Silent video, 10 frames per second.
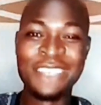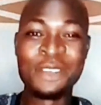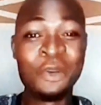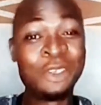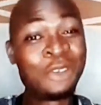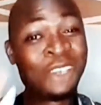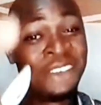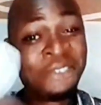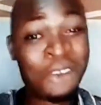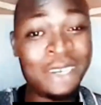So we should
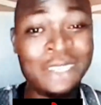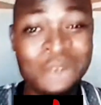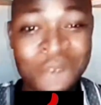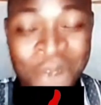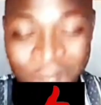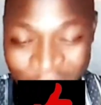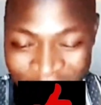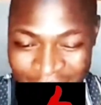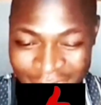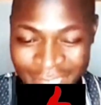give glory to
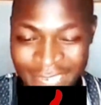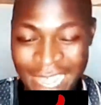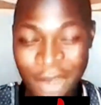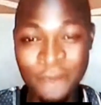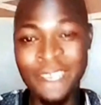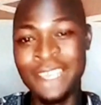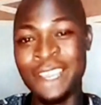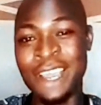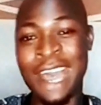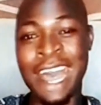God that
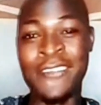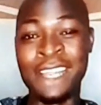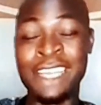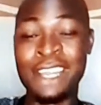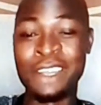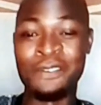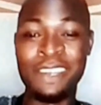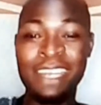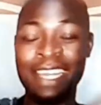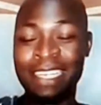we, at the end of
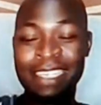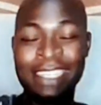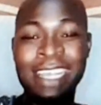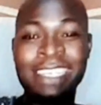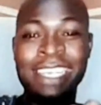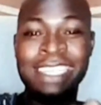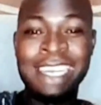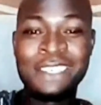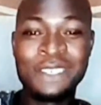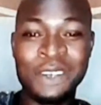the day, take the
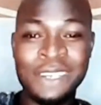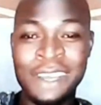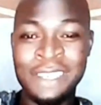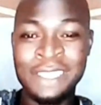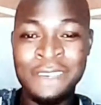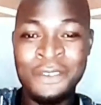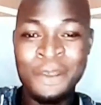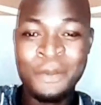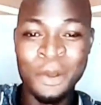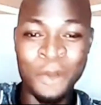injection, the
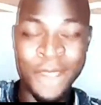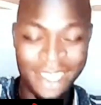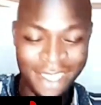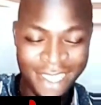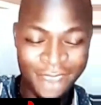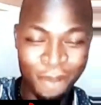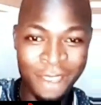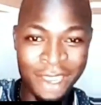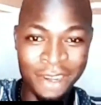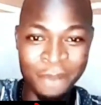drip away.
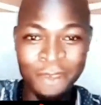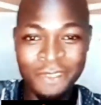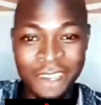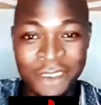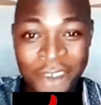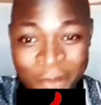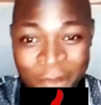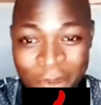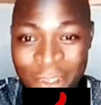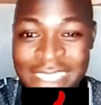We remove the drip
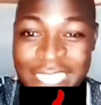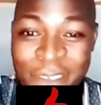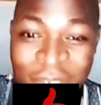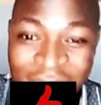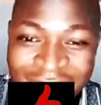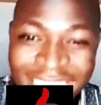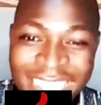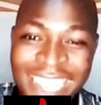safely.